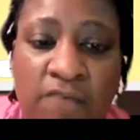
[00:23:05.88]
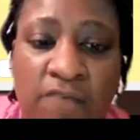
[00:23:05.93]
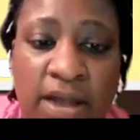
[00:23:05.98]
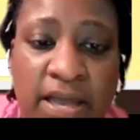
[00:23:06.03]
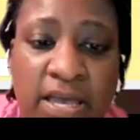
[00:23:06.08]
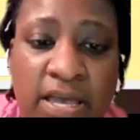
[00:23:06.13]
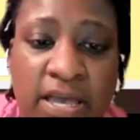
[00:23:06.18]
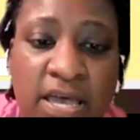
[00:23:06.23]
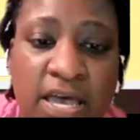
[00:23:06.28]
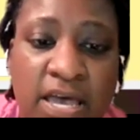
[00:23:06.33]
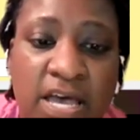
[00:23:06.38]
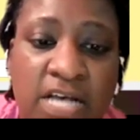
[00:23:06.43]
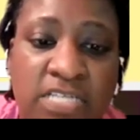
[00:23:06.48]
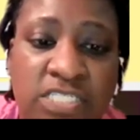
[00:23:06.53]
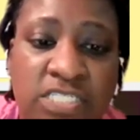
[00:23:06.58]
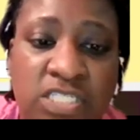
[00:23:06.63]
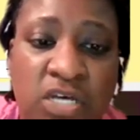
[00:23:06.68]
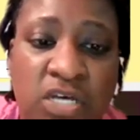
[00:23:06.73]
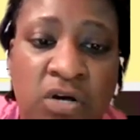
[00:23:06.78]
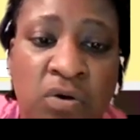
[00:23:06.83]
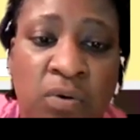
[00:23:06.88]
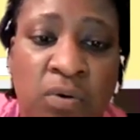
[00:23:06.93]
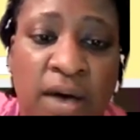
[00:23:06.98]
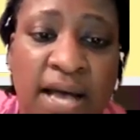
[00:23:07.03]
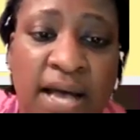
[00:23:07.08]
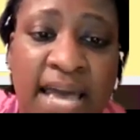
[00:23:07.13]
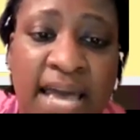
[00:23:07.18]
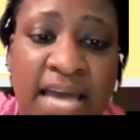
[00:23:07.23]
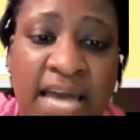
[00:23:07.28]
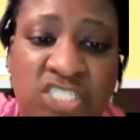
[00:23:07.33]
All right. So
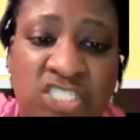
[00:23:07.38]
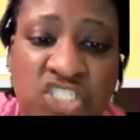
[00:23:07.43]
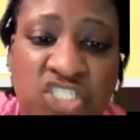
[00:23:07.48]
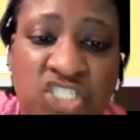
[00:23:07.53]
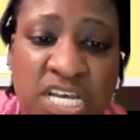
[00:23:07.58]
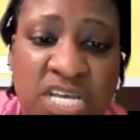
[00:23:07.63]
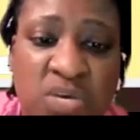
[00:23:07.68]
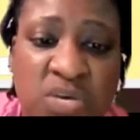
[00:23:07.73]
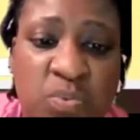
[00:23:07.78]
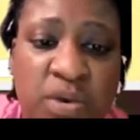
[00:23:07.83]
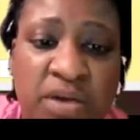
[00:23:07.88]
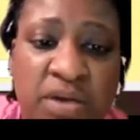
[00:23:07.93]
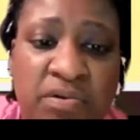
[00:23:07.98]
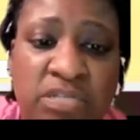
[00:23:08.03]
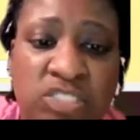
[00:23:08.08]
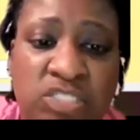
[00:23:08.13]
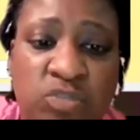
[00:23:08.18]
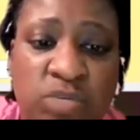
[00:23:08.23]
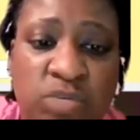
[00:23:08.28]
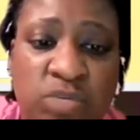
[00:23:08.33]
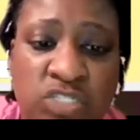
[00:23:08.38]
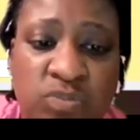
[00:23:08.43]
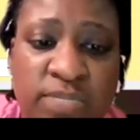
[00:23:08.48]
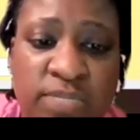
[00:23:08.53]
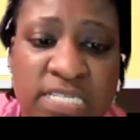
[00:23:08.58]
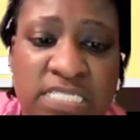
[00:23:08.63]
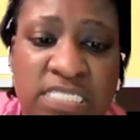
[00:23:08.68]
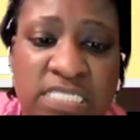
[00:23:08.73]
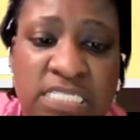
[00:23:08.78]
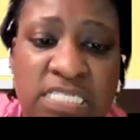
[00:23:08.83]
I got January
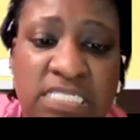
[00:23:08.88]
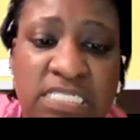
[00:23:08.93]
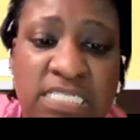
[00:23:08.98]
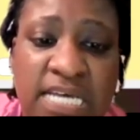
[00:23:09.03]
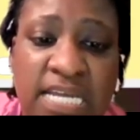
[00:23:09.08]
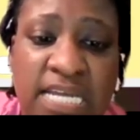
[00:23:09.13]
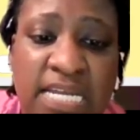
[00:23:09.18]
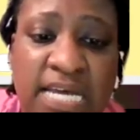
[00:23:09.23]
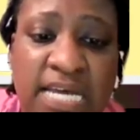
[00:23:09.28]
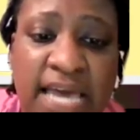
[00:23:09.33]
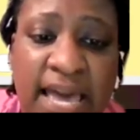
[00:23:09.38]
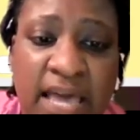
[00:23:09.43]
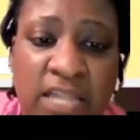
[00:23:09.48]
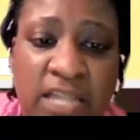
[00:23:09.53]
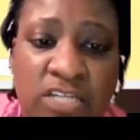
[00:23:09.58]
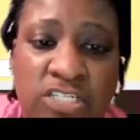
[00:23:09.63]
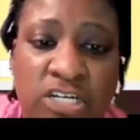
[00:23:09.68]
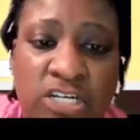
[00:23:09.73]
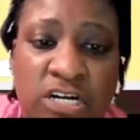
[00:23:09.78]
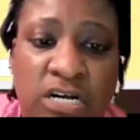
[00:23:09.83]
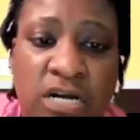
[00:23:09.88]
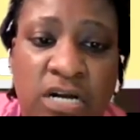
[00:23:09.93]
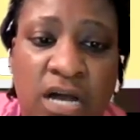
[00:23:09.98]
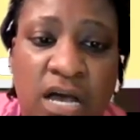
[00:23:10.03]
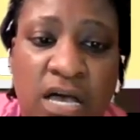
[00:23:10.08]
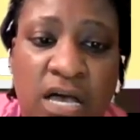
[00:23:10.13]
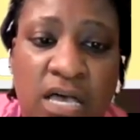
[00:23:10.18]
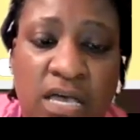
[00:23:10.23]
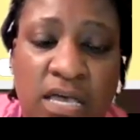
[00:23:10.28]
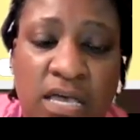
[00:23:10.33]
2026 in the calendar
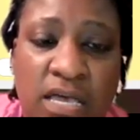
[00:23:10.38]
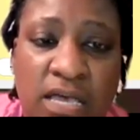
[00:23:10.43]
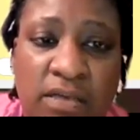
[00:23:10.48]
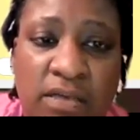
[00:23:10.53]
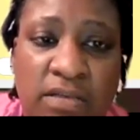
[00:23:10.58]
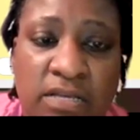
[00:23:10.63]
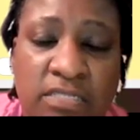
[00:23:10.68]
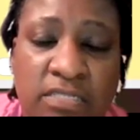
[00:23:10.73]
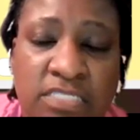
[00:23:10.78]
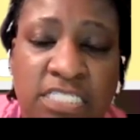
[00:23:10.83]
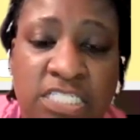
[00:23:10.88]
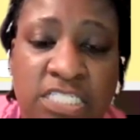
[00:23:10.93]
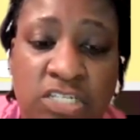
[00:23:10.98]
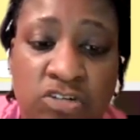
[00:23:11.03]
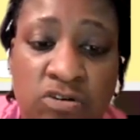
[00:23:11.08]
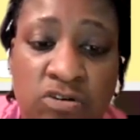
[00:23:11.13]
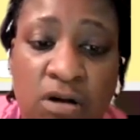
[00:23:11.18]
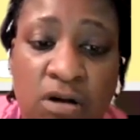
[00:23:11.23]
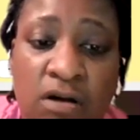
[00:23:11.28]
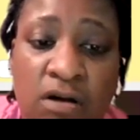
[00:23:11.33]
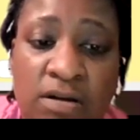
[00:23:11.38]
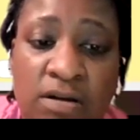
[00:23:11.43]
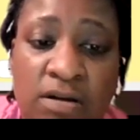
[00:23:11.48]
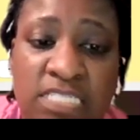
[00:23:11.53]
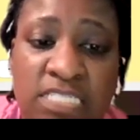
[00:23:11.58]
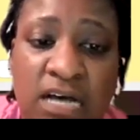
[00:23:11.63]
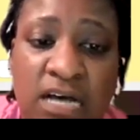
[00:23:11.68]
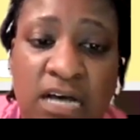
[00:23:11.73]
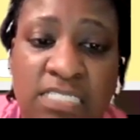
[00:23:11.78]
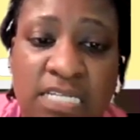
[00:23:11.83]
centered
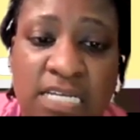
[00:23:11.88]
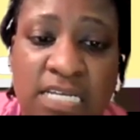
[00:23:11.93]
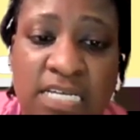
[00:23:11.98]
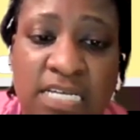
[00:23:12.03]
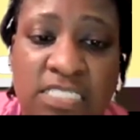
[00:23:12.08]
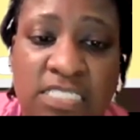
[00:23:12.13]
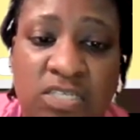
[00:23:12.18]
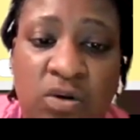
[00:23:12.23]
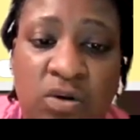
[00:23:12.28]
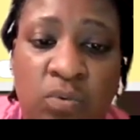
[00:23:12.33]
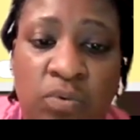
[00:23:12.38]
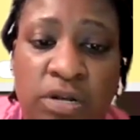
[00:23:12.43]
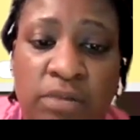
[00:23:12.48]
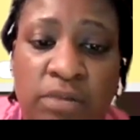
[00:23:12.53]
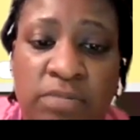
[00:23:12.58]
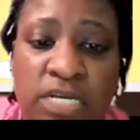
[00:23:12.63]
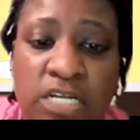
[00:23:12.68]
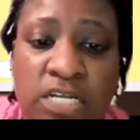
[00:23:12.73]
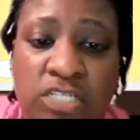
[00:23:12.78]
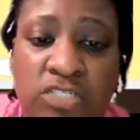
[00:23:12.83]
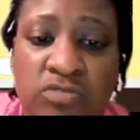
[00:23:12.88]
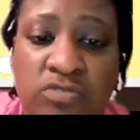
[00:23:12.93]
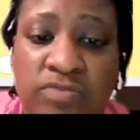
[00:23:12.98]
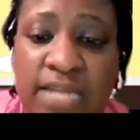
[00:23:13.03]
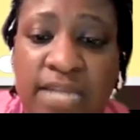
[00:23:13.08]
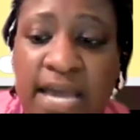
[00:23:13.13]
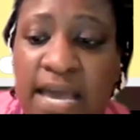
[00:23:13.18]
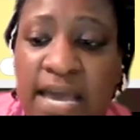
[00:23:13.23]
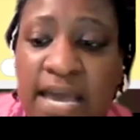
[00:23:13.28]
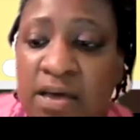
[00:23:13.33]
horizontally. So what I'm going to
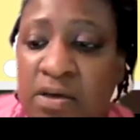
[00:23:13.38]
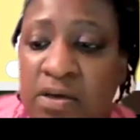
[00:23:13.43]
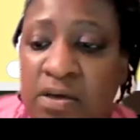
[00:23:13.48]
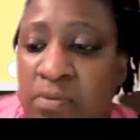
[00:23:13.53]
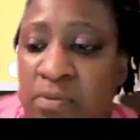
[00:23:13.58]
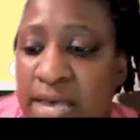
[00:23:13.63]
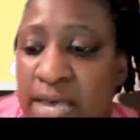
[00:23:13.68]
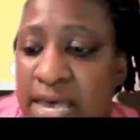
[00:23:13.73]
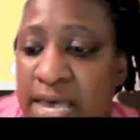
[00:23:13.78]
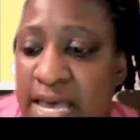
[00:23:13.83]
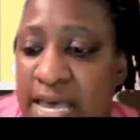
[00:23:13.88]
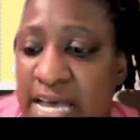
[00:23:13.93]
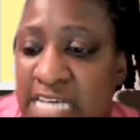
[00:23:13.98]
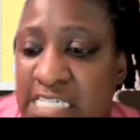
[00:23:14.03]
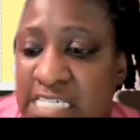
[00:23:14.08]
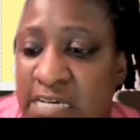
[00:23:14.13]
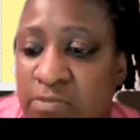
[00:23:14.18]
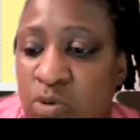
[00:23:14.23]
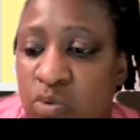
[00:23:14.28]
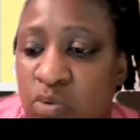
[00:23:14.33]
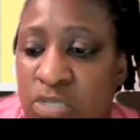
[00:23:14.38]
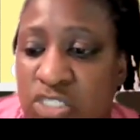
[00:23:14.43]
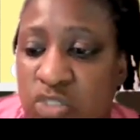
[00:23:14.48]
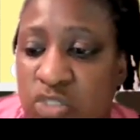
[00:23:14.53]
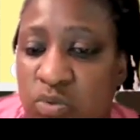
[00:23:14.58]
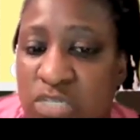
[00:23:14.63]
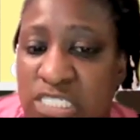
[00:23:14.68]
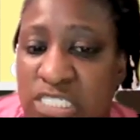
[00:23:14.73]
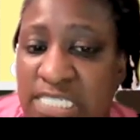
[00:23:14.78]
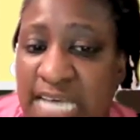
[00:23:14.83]
do now is I'm going
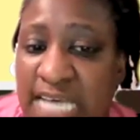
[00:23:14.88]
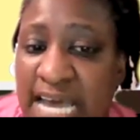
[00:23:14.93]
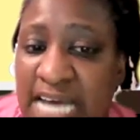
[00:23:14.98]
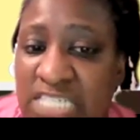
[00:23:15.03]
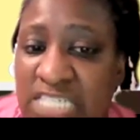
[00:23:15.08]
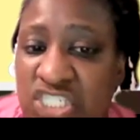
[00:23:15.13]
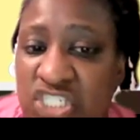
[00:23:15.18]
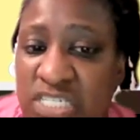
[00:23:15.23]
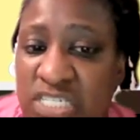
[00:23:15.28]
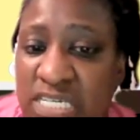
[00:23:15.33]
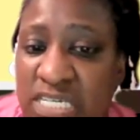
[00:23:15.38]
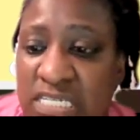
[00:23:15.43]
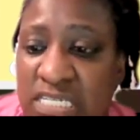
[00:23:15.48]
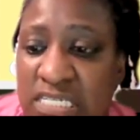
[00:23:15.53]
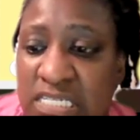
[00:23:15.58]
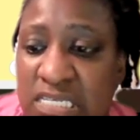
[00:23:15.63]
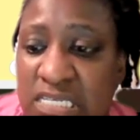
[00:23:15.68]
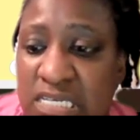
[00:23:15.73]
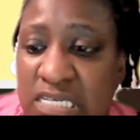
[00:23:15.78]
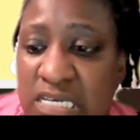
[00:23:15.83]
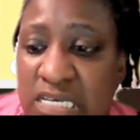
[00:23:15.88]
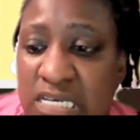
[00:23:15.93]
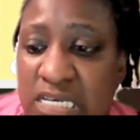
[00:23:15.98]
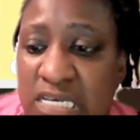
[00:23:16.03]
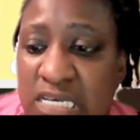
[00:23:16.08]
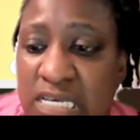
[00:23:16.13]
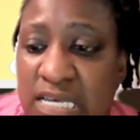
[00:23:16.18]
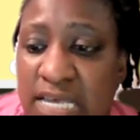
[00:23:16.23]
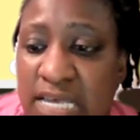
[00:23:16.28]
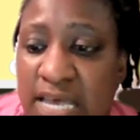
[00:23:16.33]
to attach it
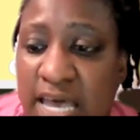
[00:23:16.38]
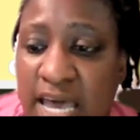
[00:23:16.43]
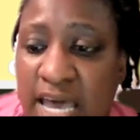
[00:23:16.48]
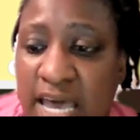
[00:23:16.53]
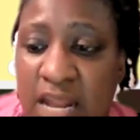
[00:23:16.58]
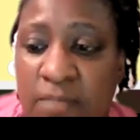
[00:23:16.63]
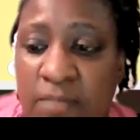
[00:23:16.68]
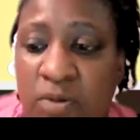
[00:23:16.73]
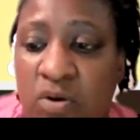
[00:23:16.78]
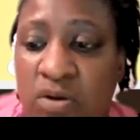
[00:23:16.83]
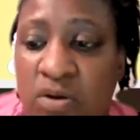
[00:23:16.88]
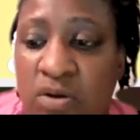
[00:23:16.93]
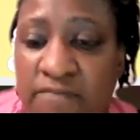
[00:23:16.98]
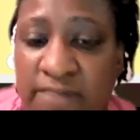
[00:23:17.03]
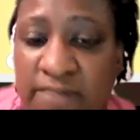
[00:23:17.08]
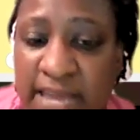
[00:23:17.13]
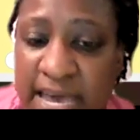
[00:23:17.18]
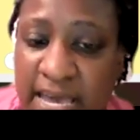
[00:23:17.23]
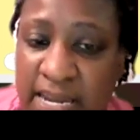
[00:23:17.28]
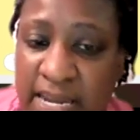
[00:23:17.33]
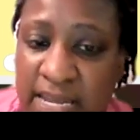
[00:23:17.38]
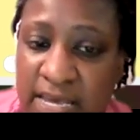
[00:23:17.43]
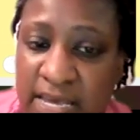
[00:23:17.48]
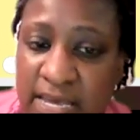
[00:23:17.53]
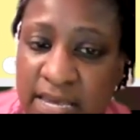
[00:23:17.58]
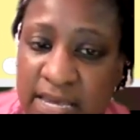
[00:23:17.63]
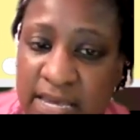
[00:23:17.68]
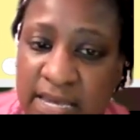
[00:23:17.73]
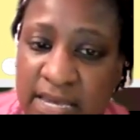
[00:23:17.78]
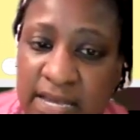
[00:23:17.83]
and I'm going to flatten
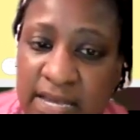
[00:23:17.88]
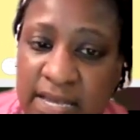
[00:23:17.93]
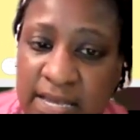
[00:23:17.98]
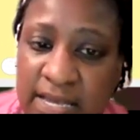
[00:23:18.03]
it.